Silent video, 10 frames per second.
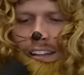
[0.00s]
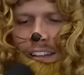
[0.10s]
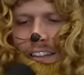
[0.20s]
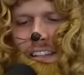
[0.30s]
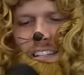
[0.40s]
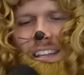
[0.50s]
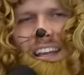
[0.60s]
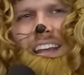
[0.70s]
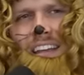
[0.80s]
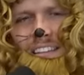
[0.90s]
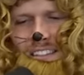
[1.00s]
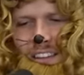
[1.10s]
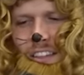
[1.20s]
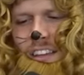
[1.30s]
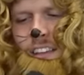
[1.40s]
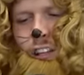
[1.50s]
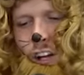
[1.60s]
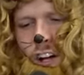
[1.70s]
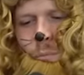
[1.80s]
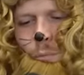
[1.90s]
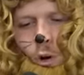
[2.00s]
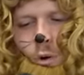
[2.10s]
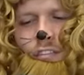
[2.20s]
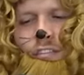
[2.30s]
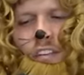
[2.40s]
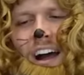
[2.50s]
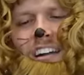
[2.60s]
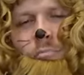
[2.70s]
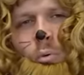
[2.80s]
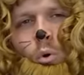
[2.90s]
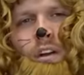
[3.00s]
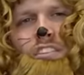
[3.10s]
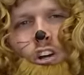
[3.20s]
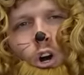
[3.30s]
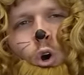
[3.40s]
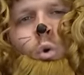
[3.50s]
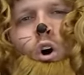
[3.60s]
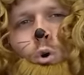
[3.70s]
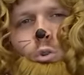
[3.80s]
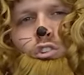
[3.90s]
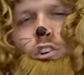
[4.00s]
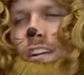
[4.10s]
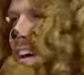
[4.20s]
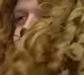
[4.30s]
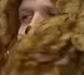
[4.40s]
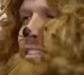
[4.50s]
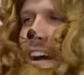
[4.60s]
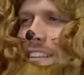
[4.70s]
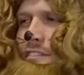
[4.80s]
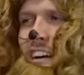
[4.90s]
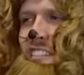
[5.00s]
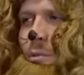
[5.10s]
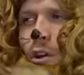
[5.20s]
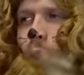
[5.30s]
This is the Lawnmower 5.0 Ultra. Not the 5.0